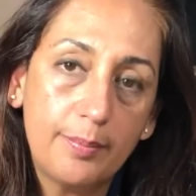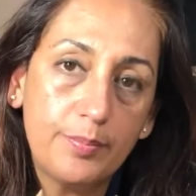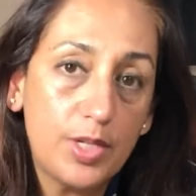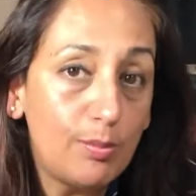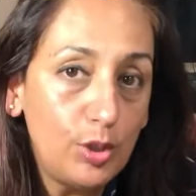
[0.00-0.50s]

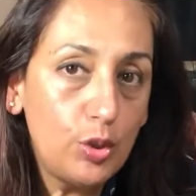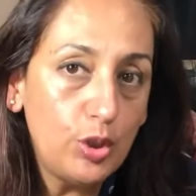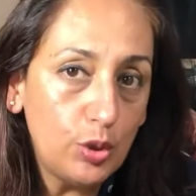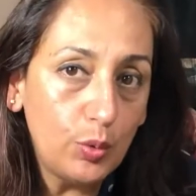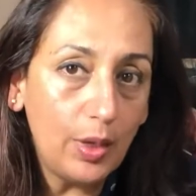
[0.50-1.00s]

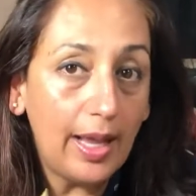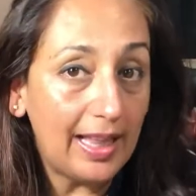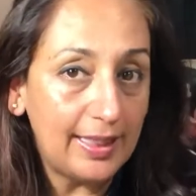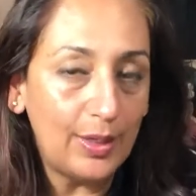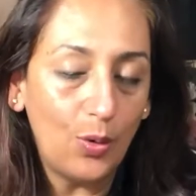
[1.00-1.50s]

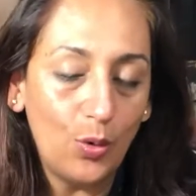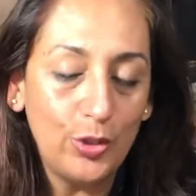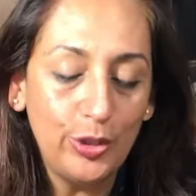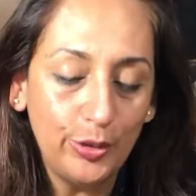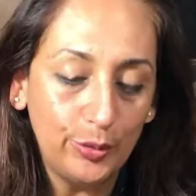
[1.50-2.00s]

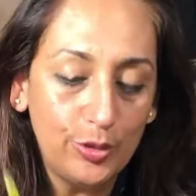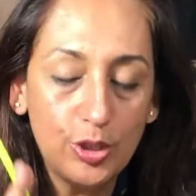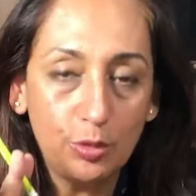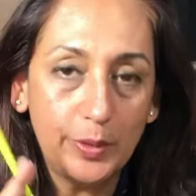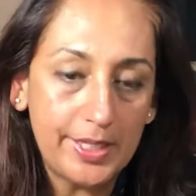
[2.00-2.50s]
WULOU,
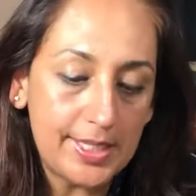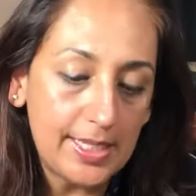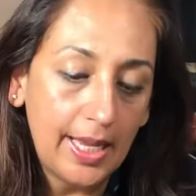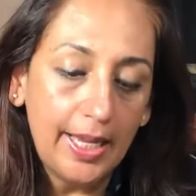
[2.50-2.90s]
2 words.